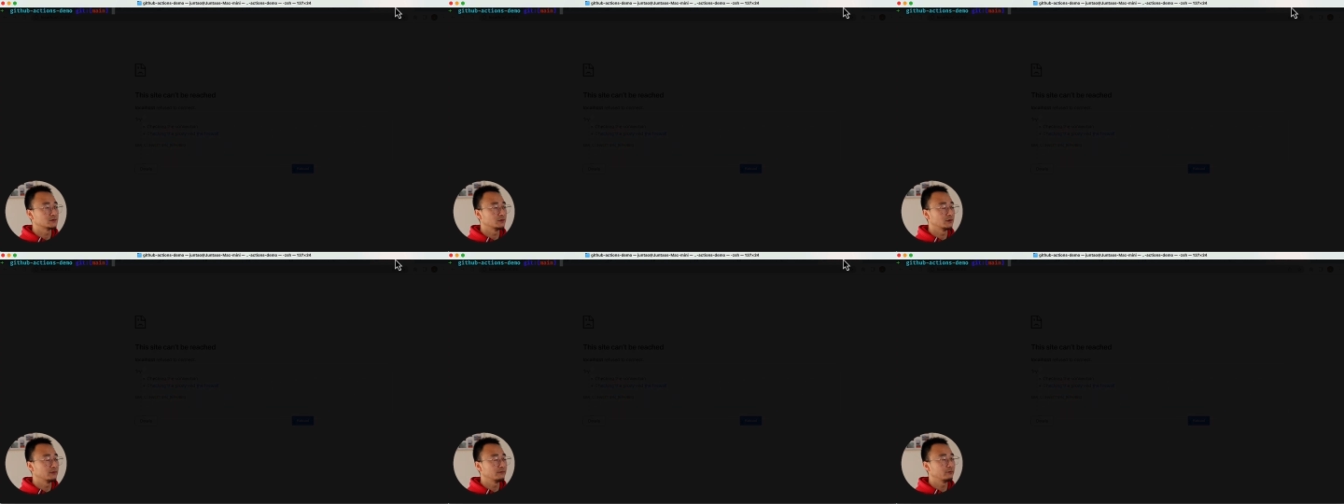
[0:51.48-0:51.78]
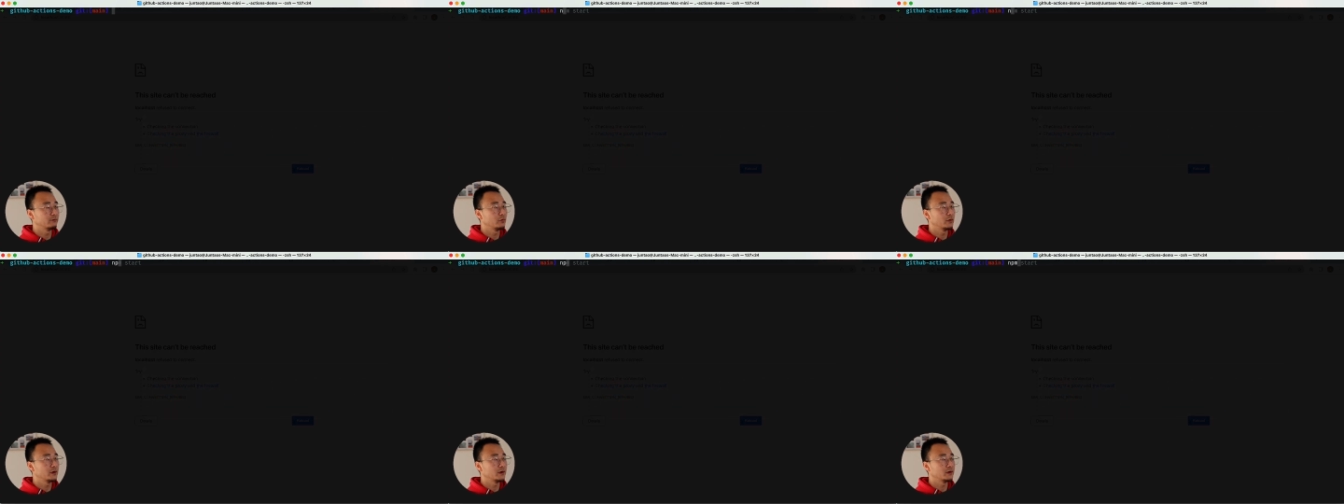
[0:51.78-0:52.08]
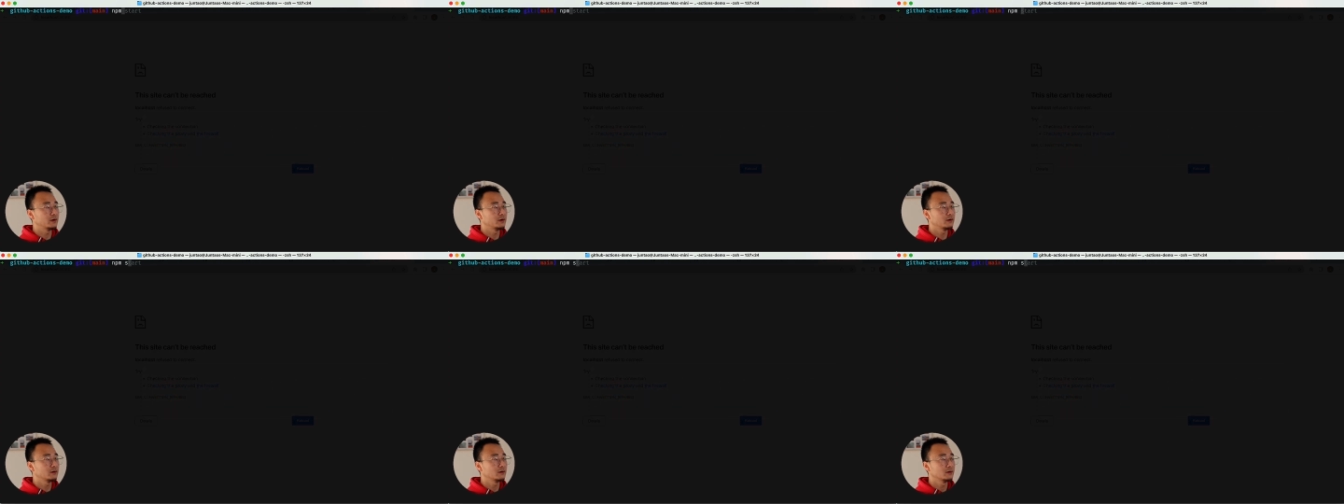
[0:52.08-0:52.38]
if
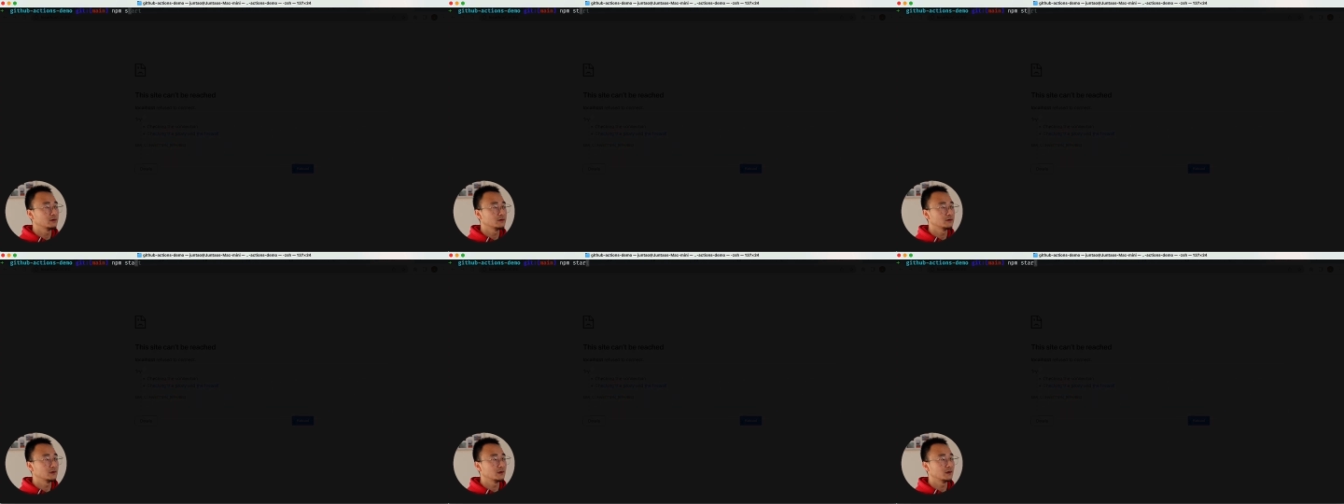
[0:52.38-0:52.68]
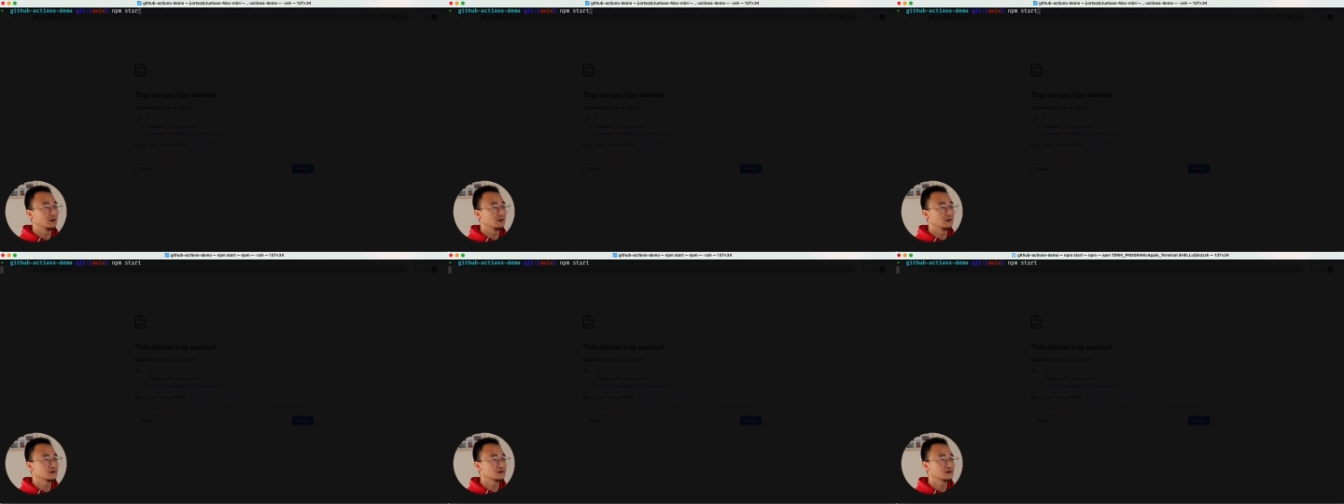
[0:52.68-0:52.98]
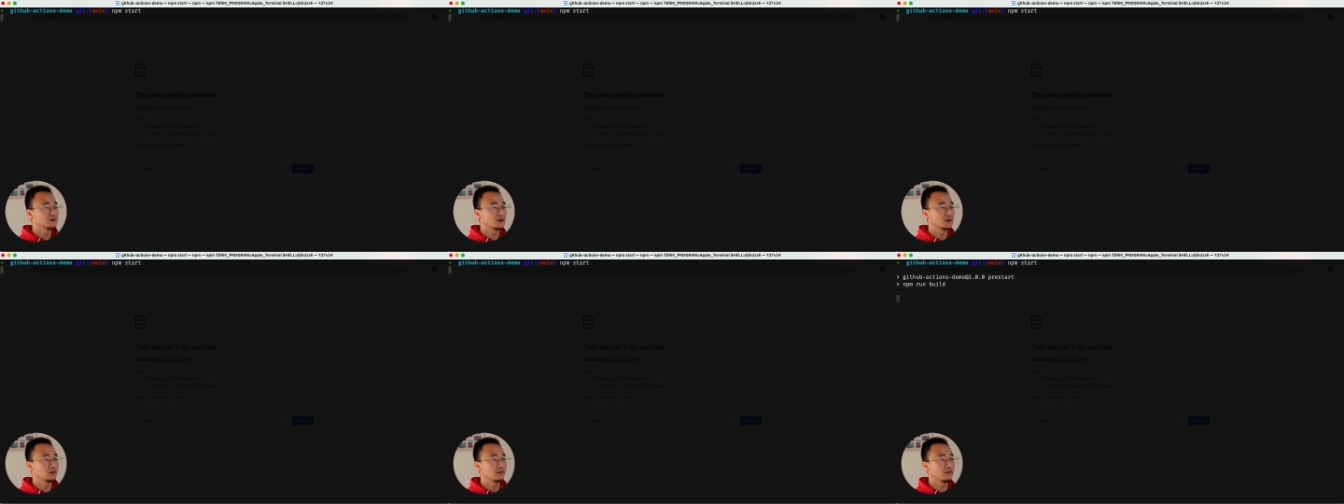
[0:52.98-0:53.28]
we uh,
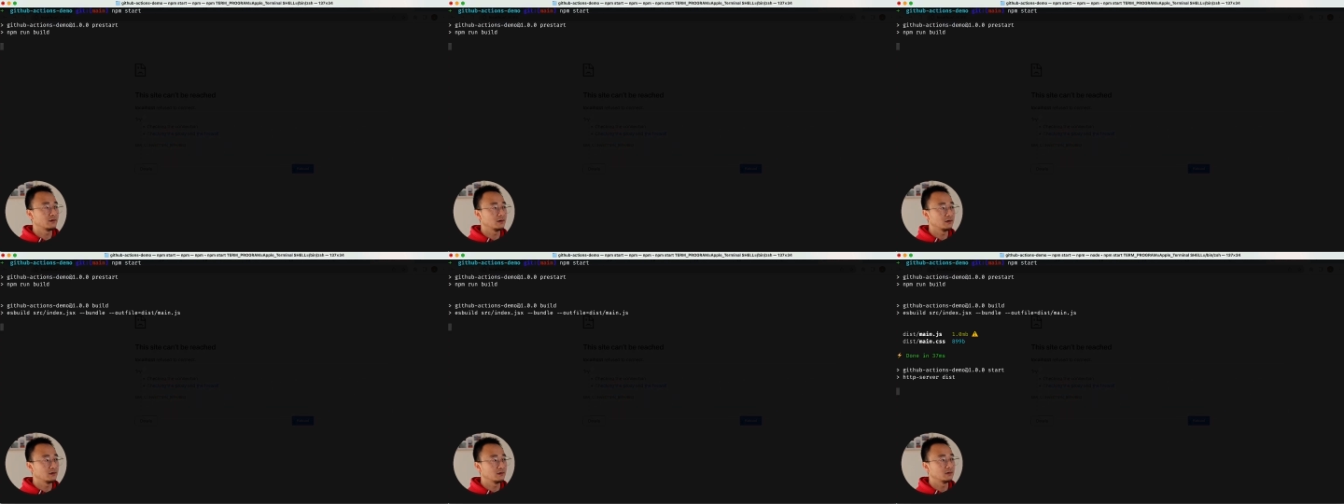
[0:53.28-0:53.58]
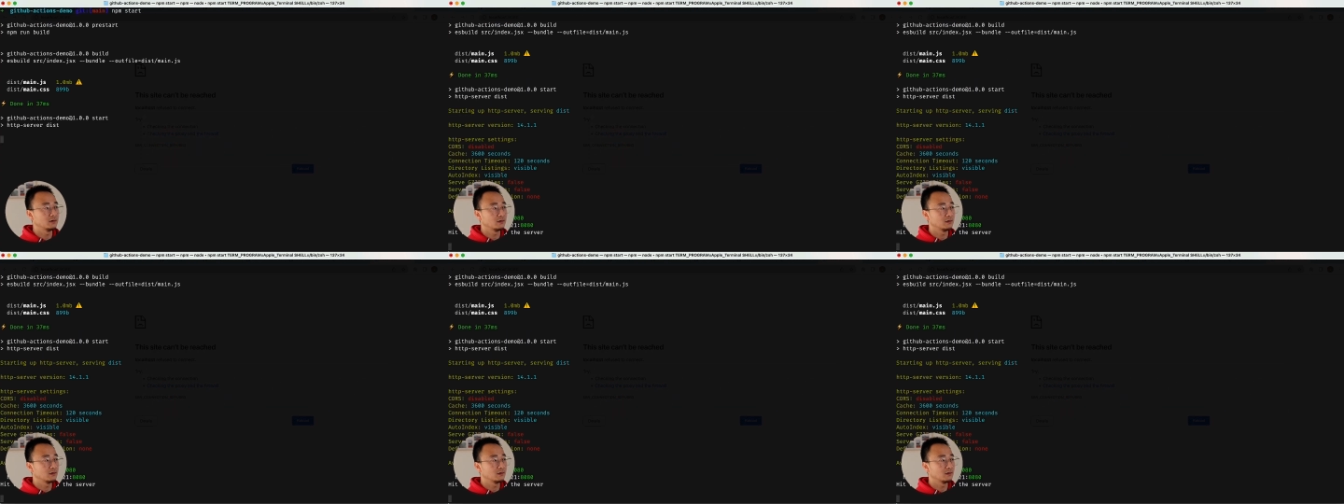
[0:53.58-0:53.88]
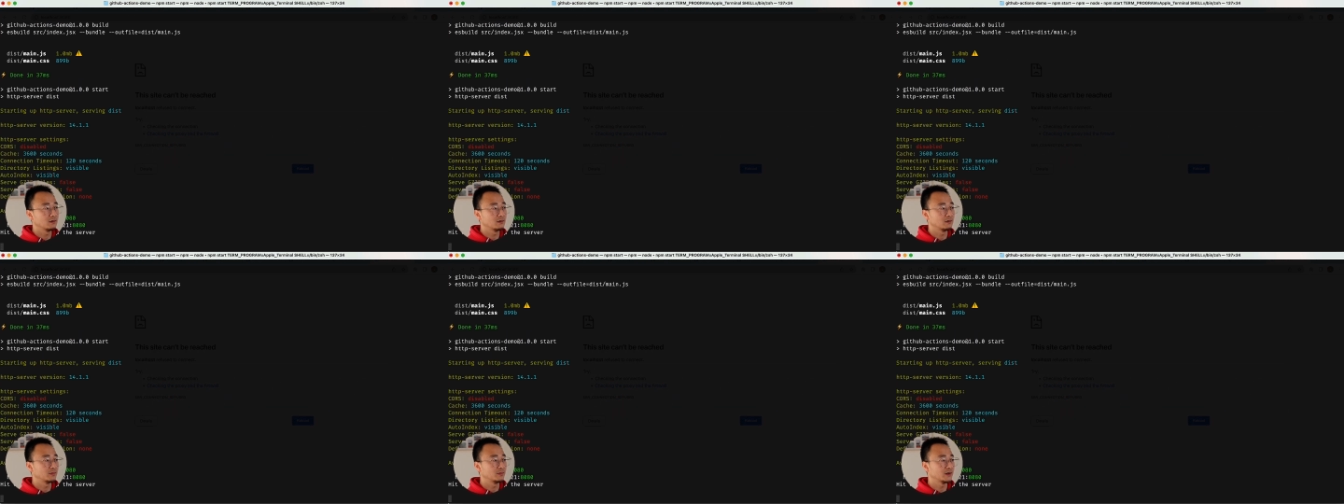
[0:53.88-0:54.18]
start the
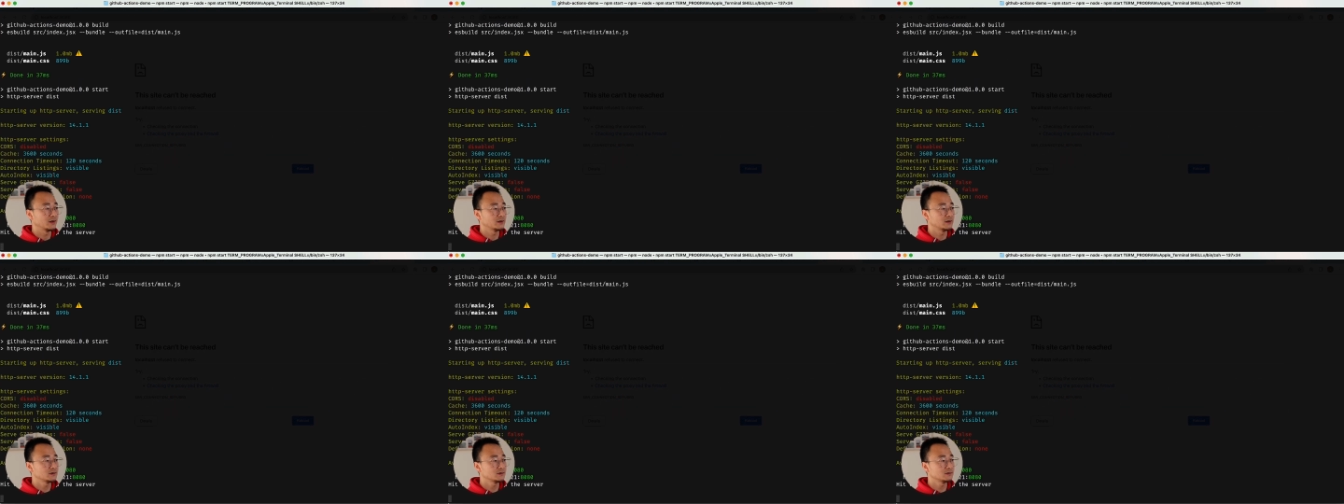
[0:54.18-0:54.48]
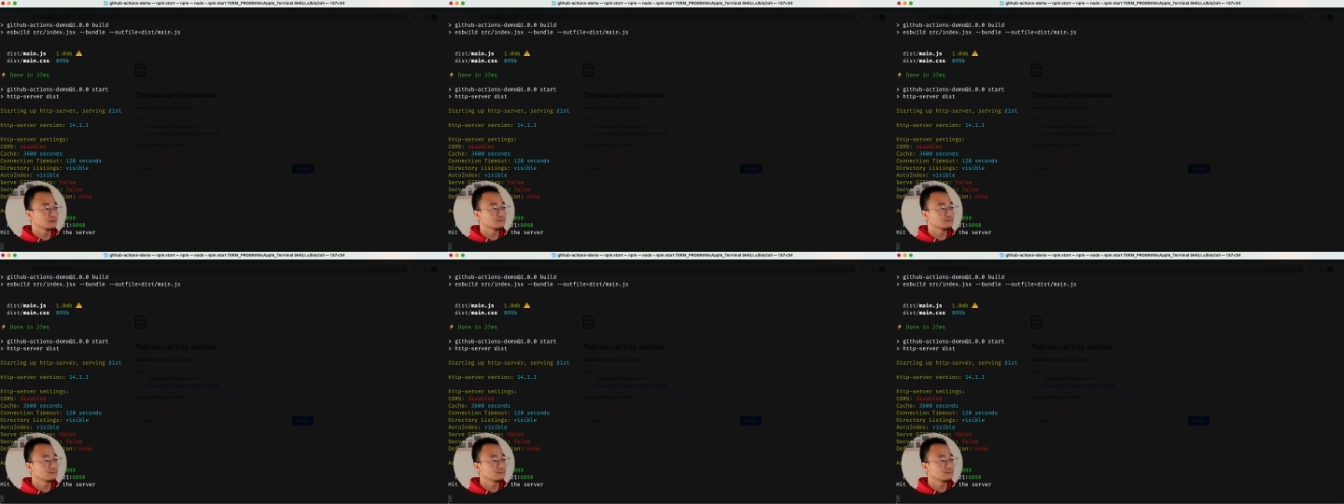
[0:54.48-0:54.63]
uh, application,